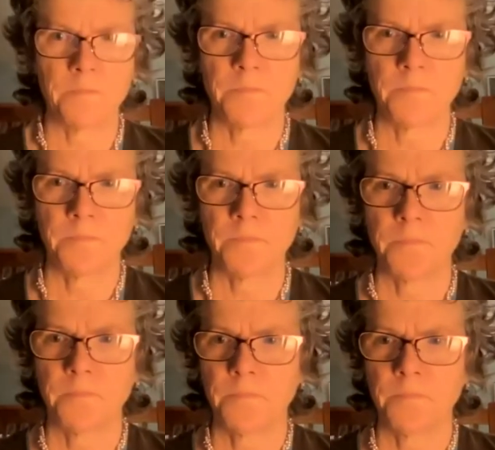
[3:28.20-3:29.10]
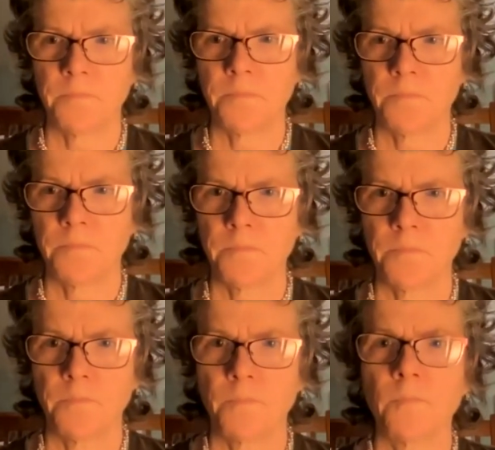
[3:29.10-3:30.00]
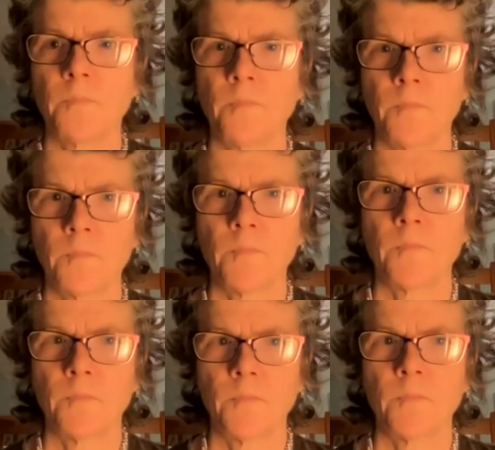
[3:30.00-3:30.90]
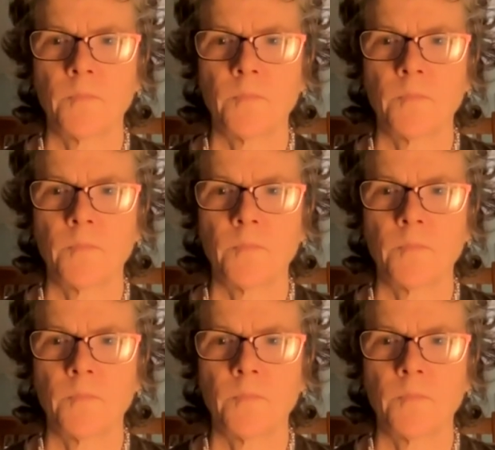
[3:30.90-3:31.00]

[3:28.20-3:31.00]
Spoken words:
for the overall structure. So